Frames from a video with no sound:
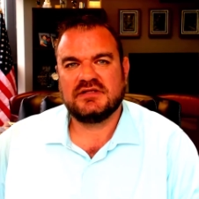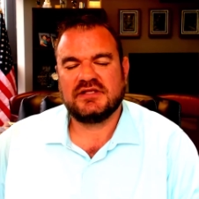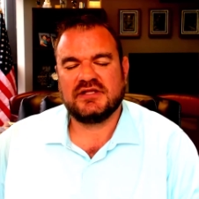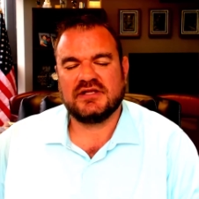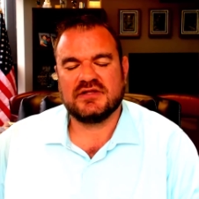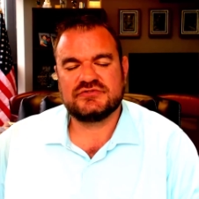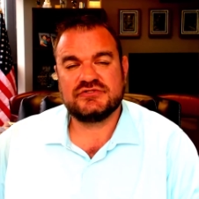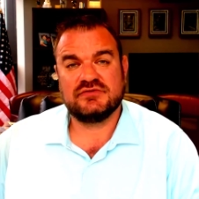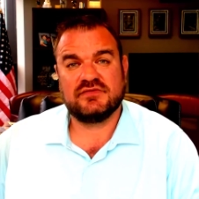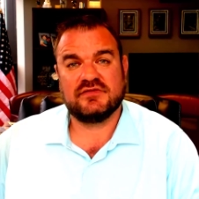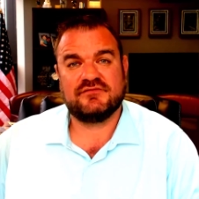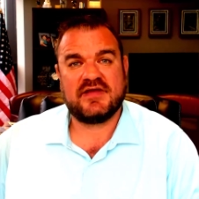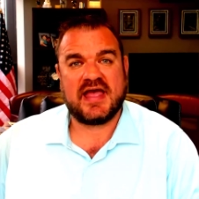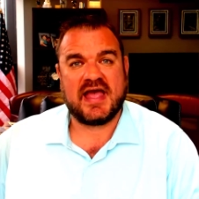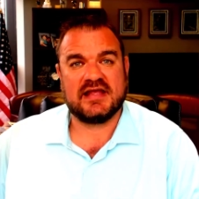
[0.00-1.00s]
you know, chew the
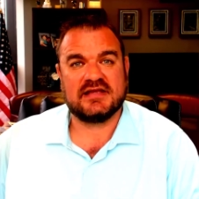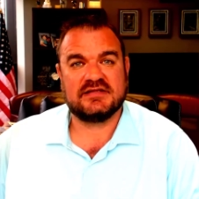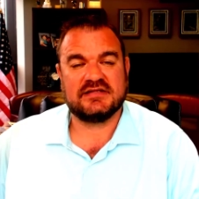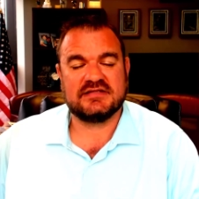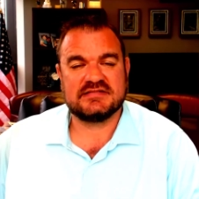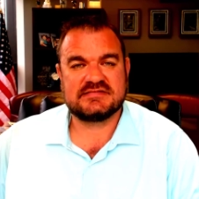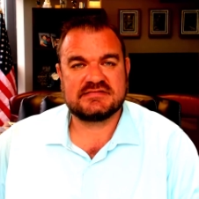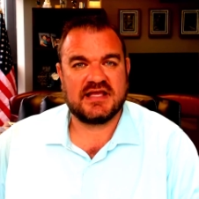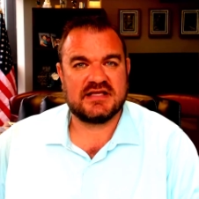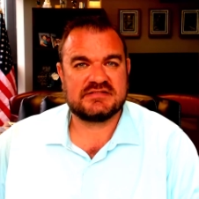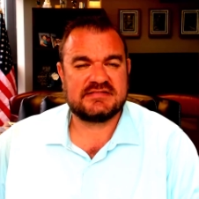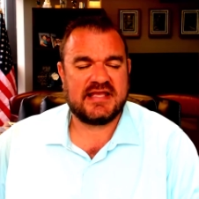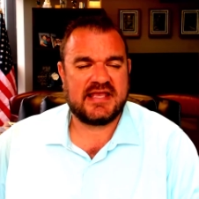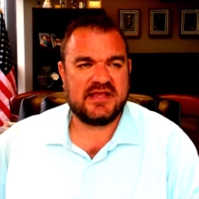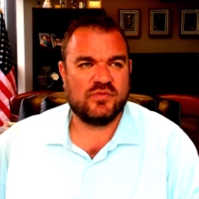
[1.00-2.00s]
fat and
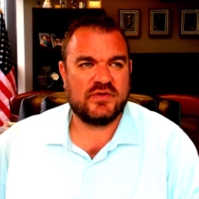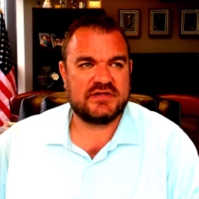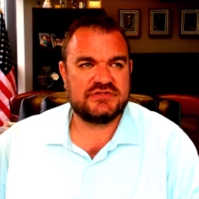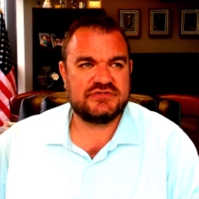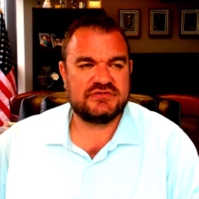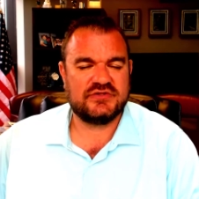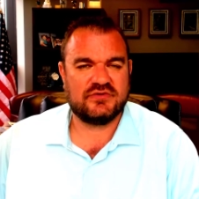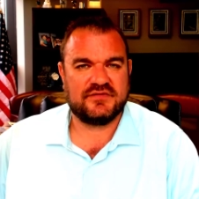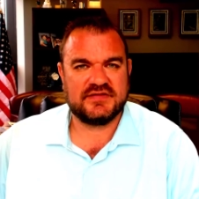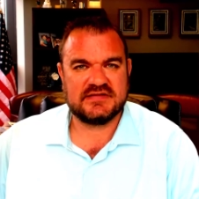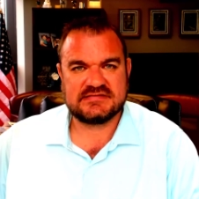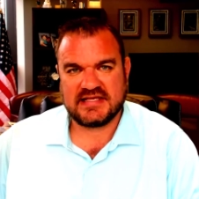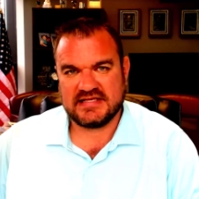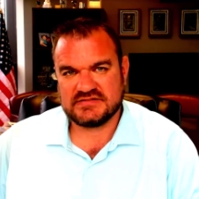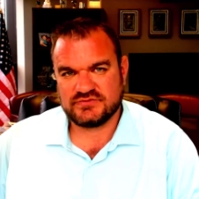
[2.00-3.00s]
discuss, hey, what did you do in
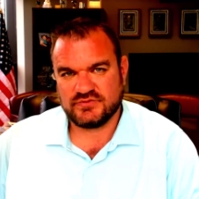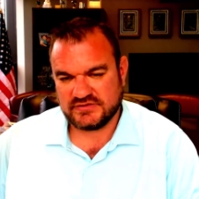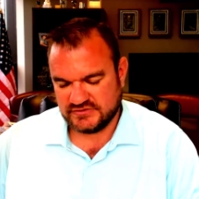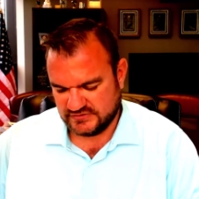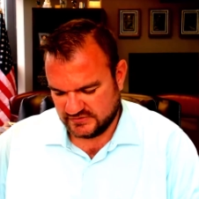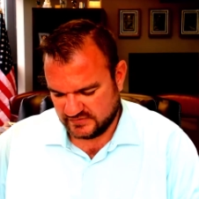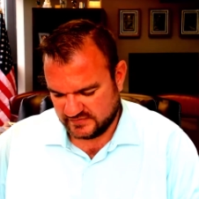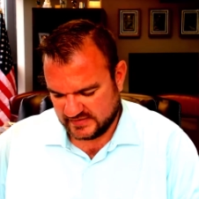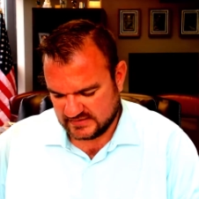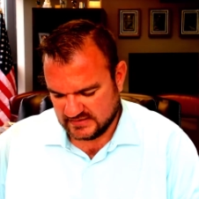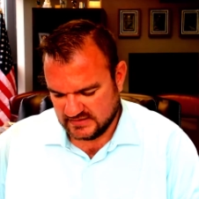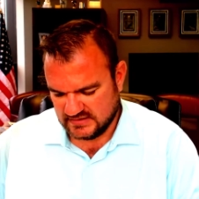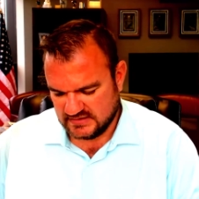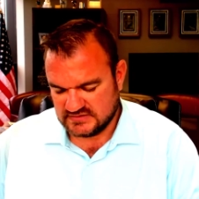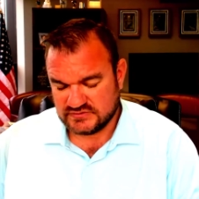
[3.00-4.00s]
this case? What did you do in that?
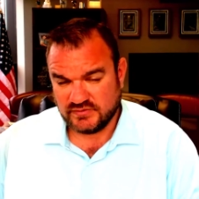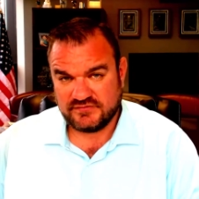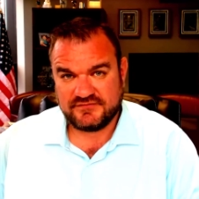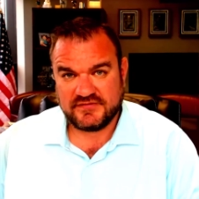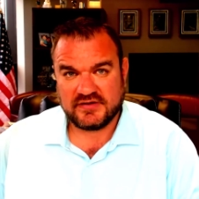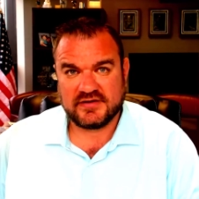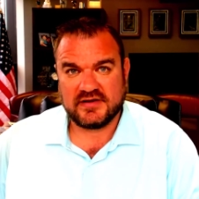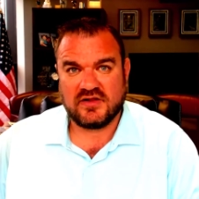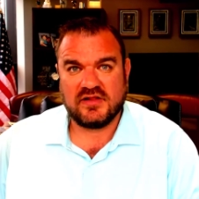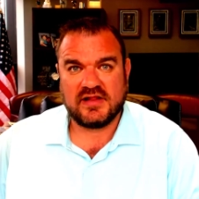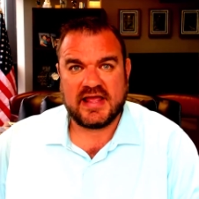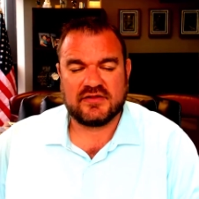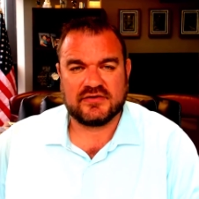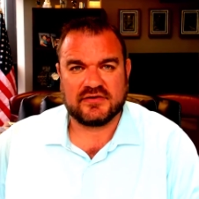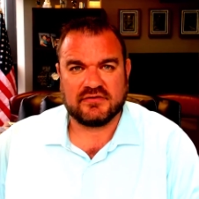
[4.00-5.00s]
So we figured it all
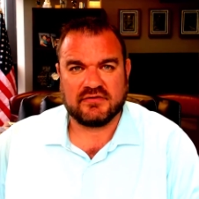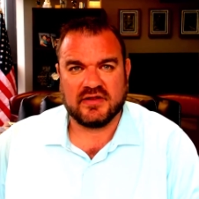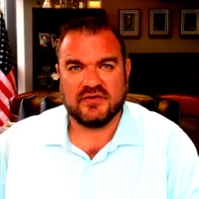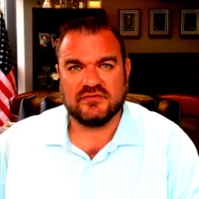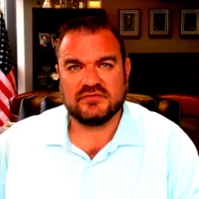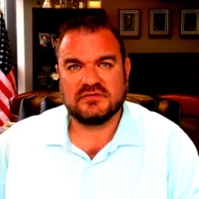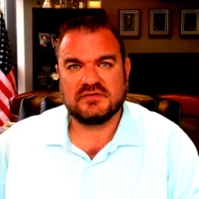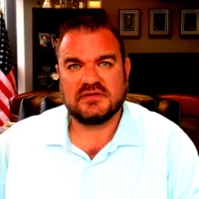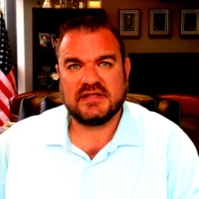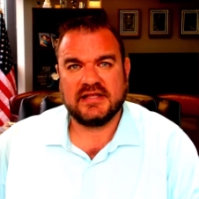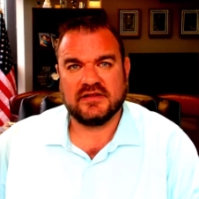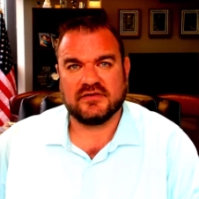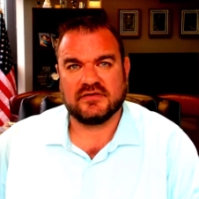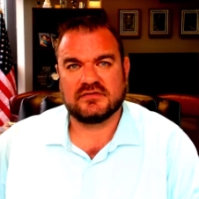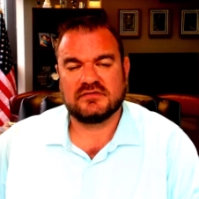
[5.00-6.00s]
out on our own
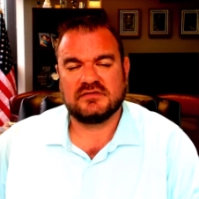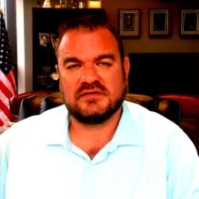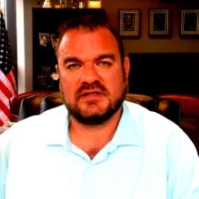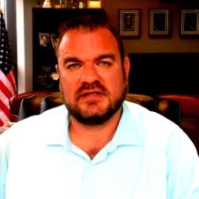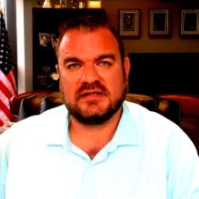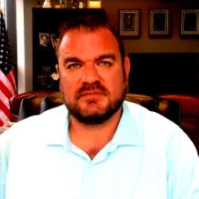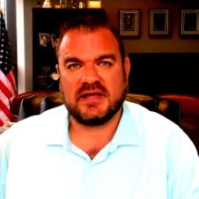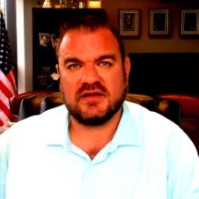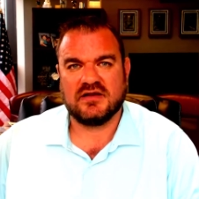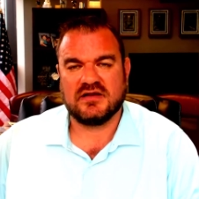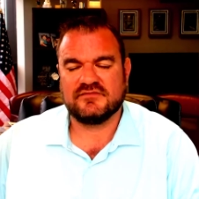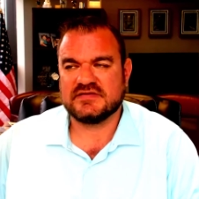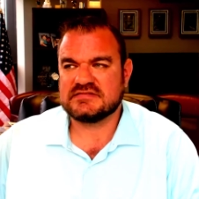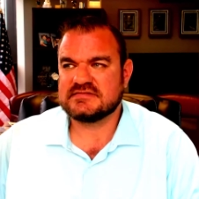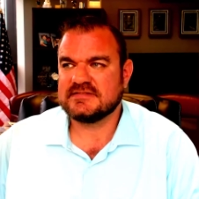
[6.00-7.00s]
here in my
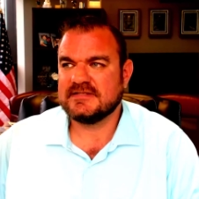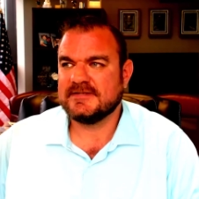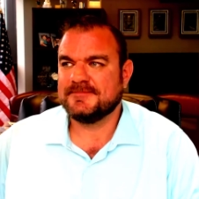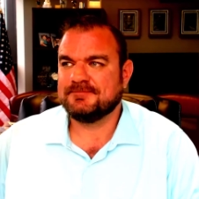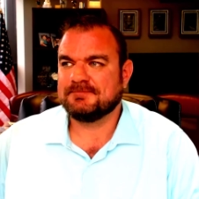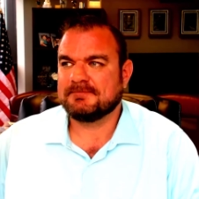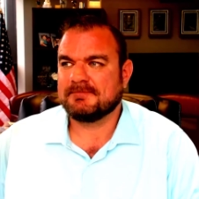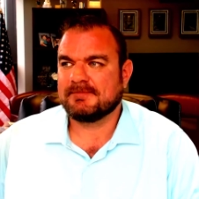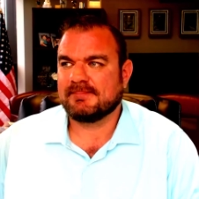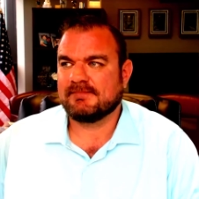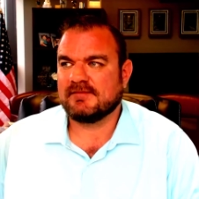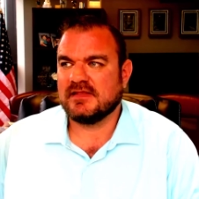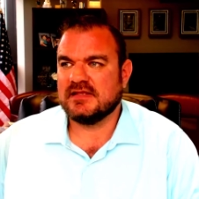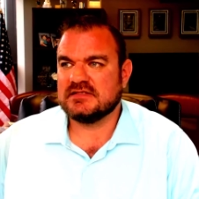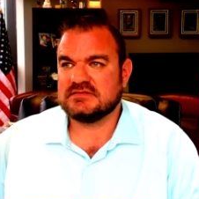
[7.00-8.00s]
office,
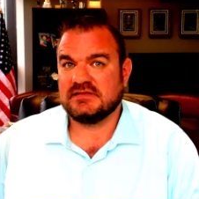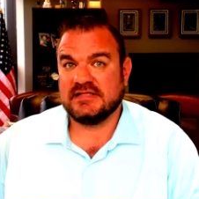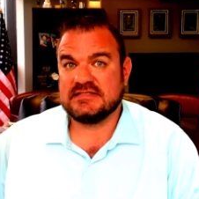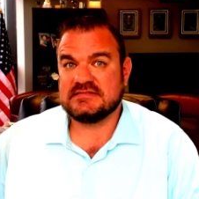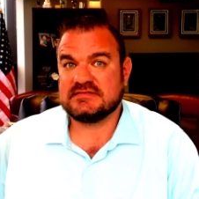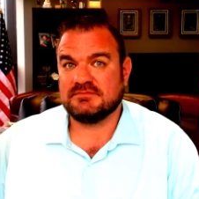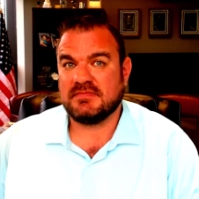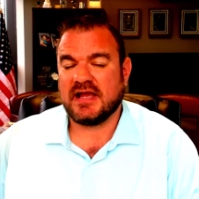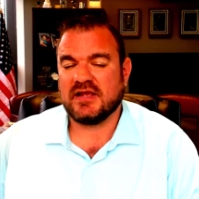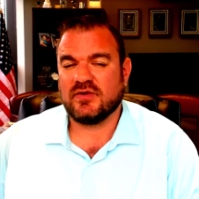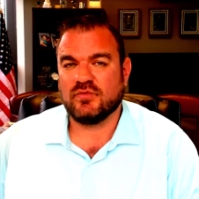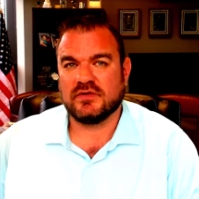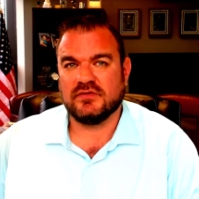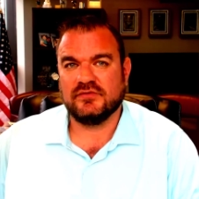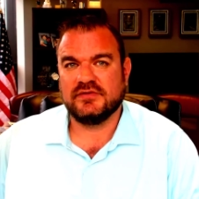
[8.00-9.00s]
at least in my
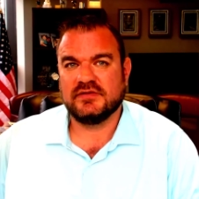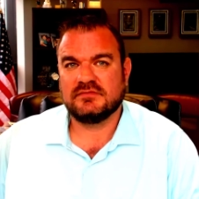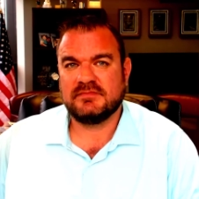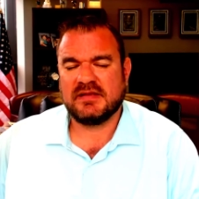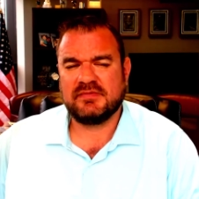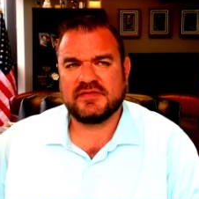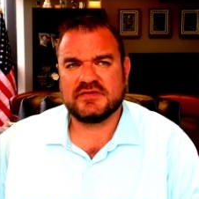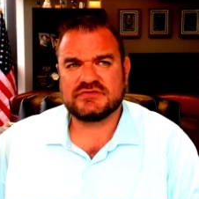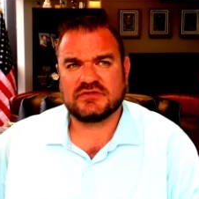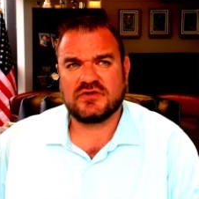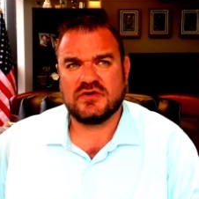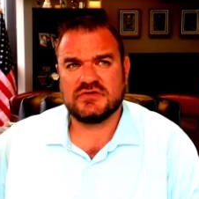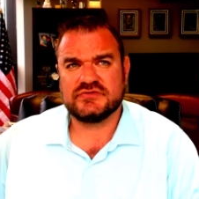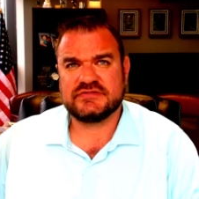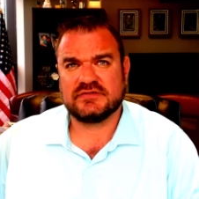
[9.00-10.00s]
world. Maybe there's a
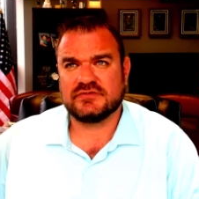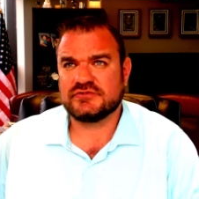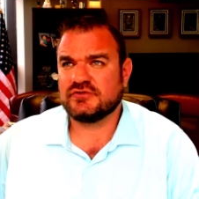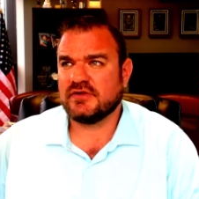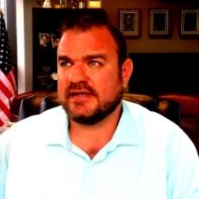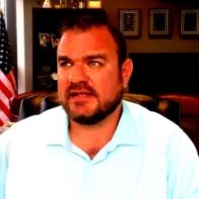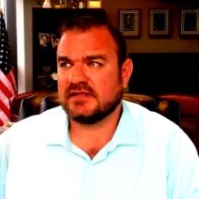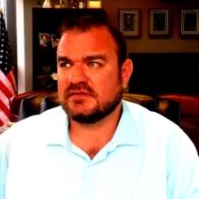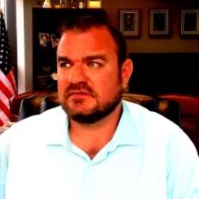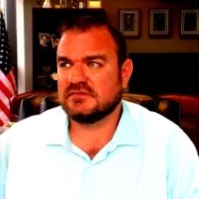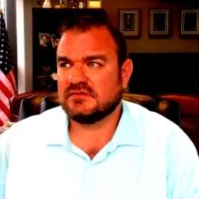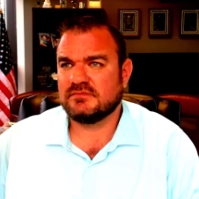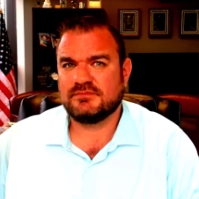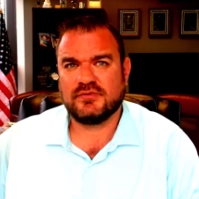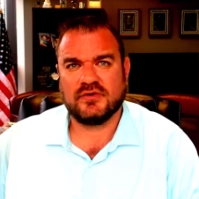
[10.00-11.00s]
call center training
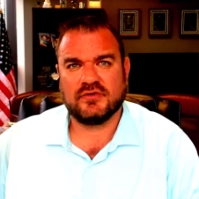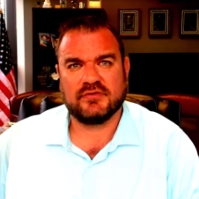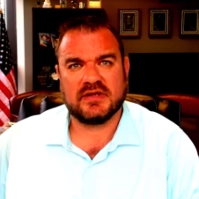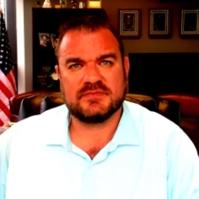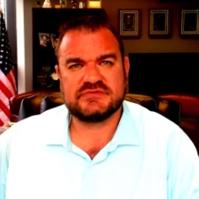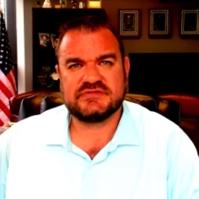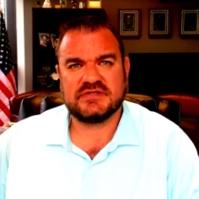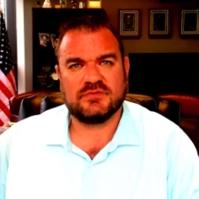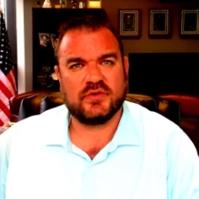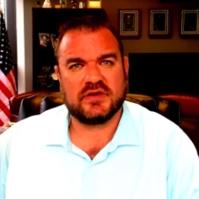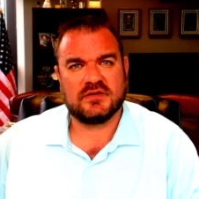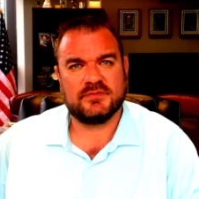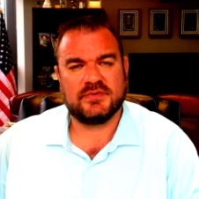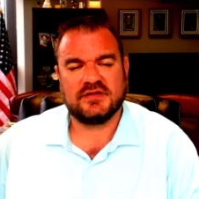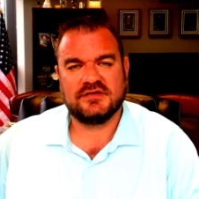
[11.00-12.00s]
program
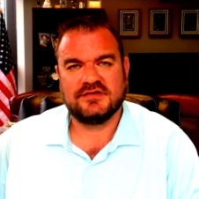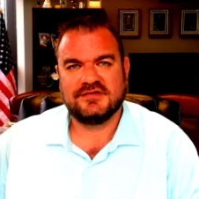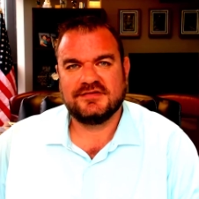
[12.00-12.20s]
somewhere, but